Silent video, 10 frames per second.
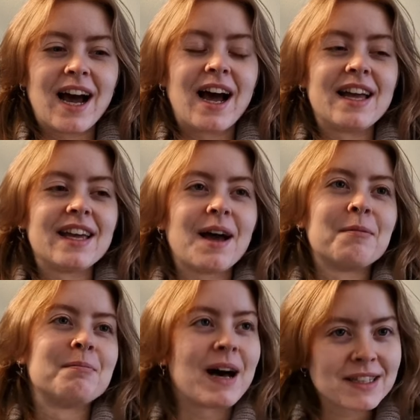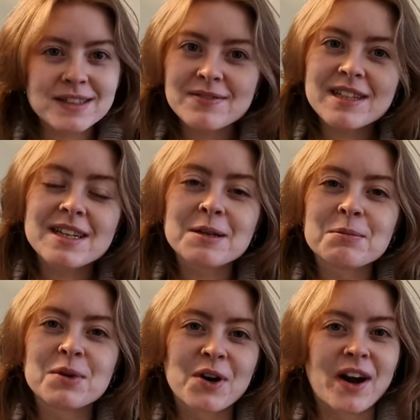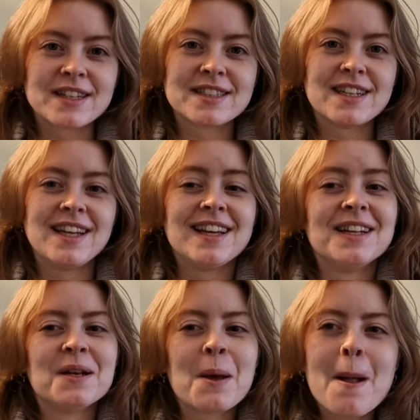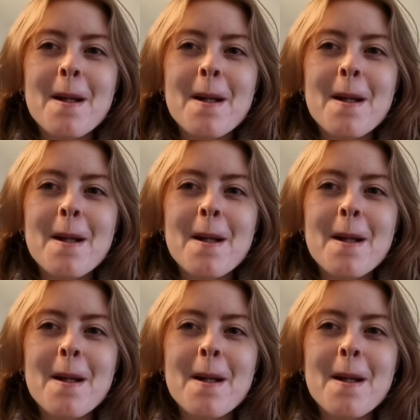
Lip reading: I am massively procrastinating